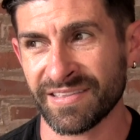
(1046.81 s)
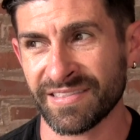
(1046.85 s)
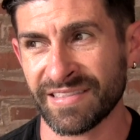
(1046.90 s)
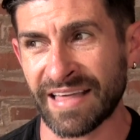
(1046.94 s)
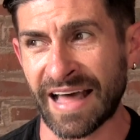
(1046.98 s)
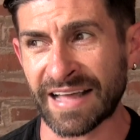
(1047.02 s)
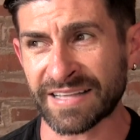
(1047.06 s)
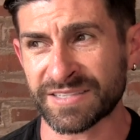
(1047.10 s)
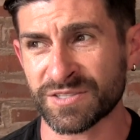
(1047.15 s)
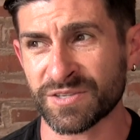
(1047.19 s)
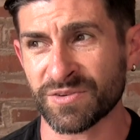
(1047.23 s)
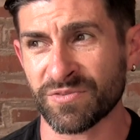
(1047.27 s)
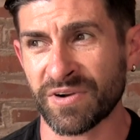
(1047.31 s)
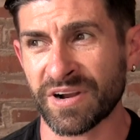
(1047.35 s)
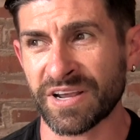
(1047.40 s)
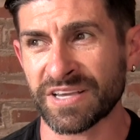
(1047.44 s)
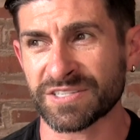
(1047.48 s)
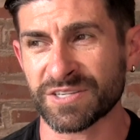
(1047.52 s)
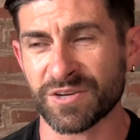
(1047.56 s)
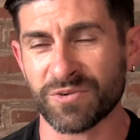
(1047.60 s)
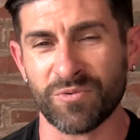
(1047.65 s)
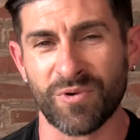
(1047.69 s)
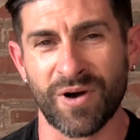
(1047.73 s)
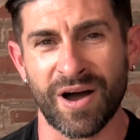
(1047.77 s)
that's the
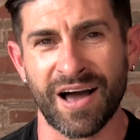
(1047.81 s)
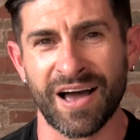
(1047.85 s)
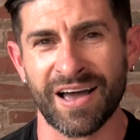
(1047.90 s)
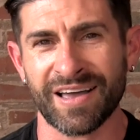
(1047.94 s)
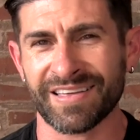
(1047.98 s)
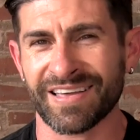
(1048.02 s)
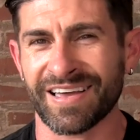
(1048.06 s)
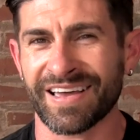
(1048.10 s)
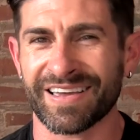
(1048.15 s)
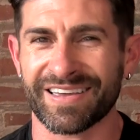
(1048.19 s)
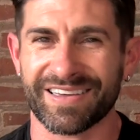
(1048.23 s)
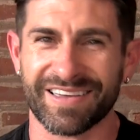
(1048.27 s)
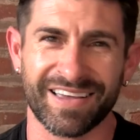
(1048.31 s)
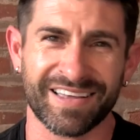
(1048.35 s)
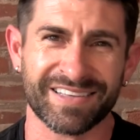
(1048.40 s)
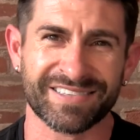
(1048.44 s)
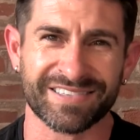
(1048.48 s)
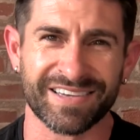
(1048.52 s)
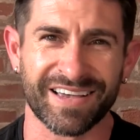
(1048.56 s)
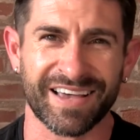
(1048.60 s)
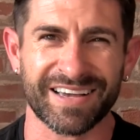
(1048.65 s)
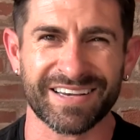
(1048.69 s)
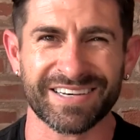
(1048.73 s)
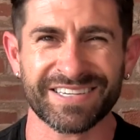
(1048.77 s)
reason why, like,
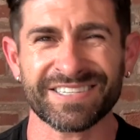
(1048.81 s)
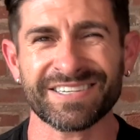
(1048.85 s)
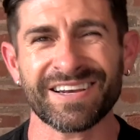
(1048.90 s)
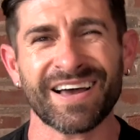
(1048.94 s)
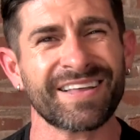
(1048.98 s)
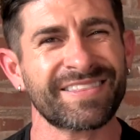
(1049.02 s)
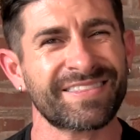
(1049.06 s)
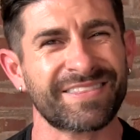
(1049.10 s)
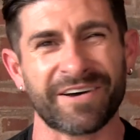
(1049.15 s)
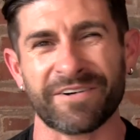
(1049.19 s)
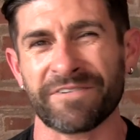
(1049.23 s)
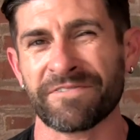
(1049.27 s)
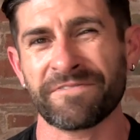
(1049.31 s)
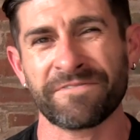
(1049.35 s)
it's like, shut the